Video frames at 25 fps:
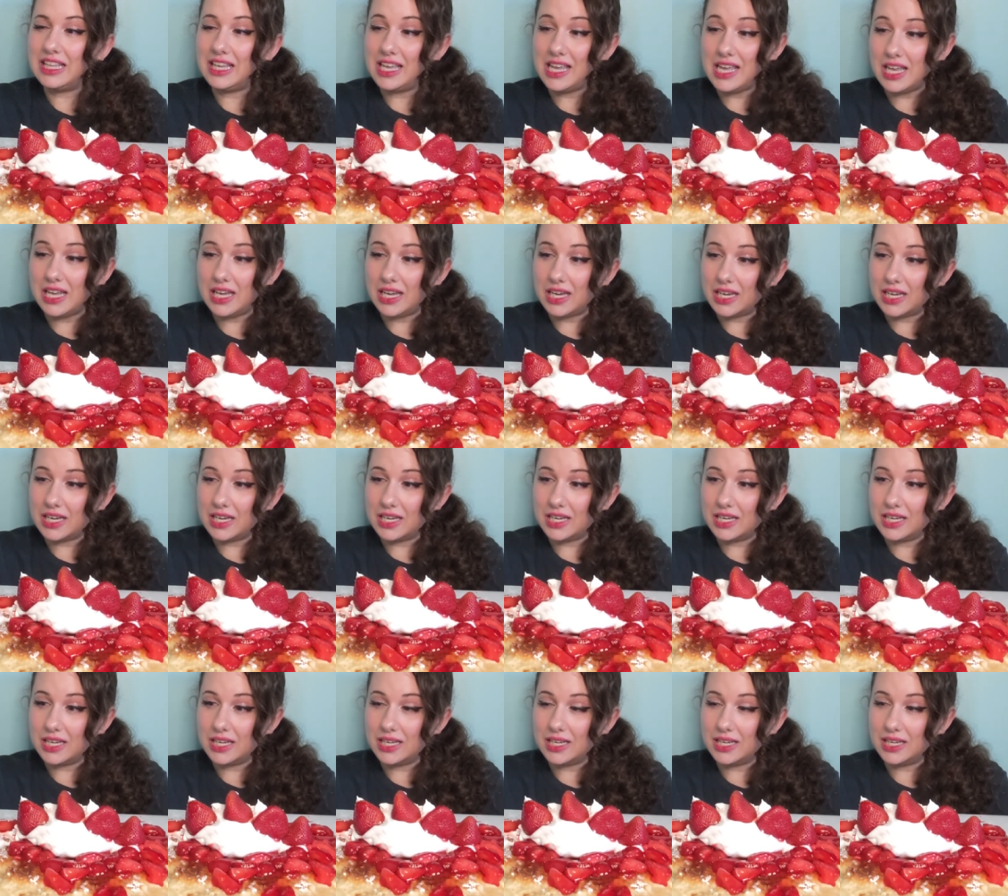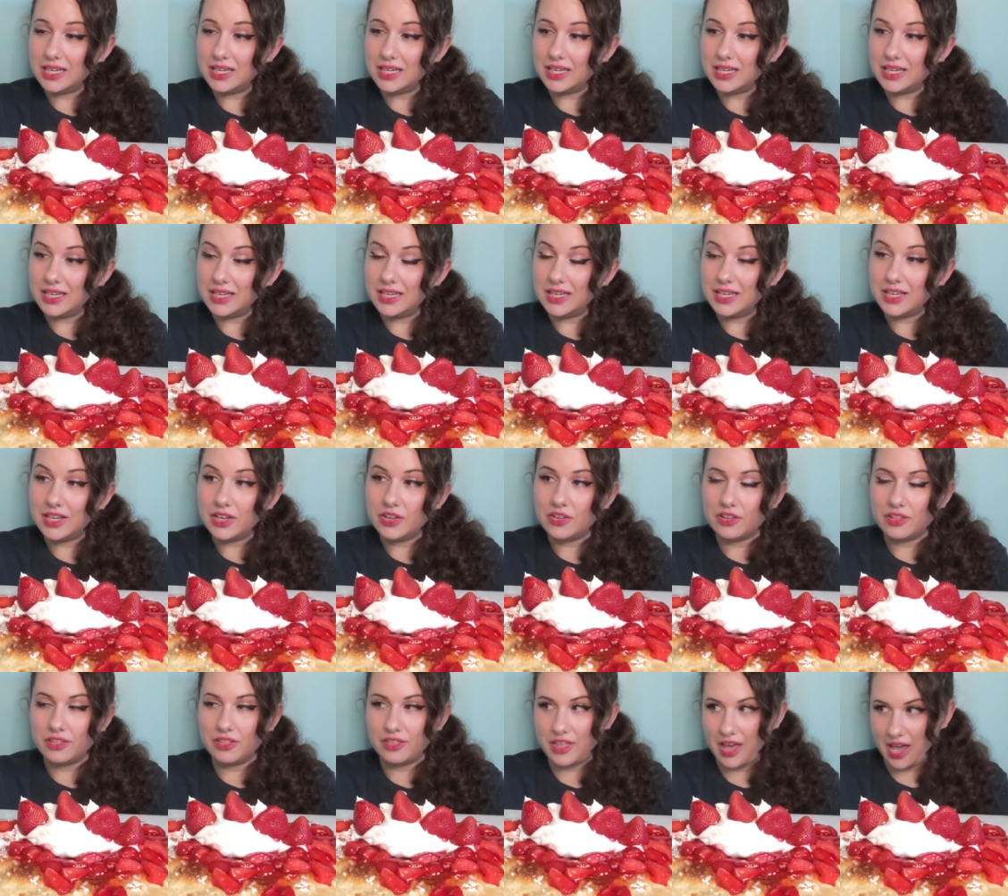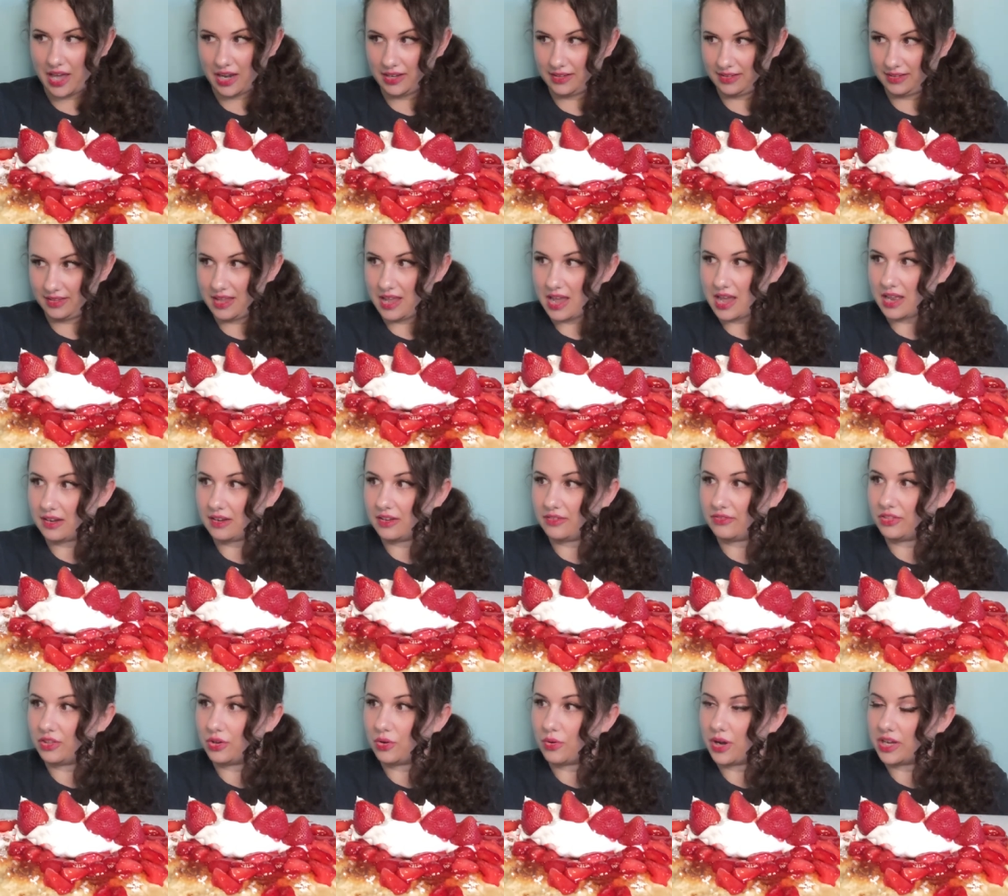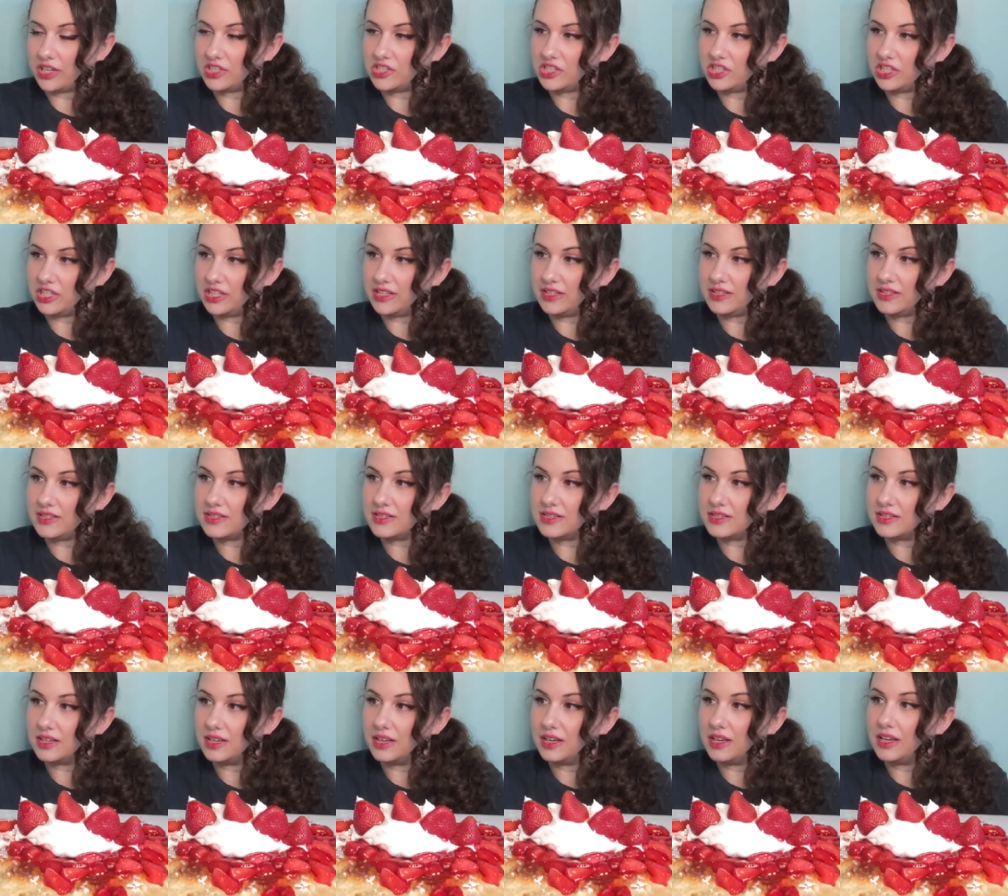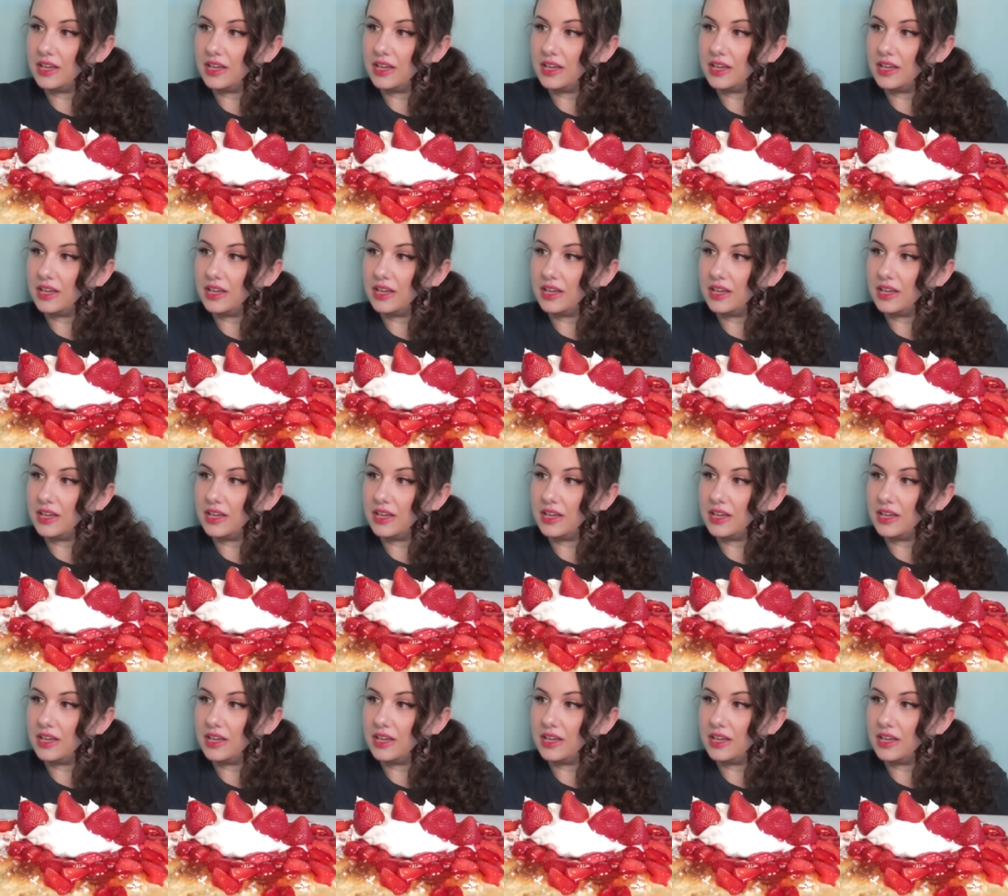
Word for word: think that is the end of the questions.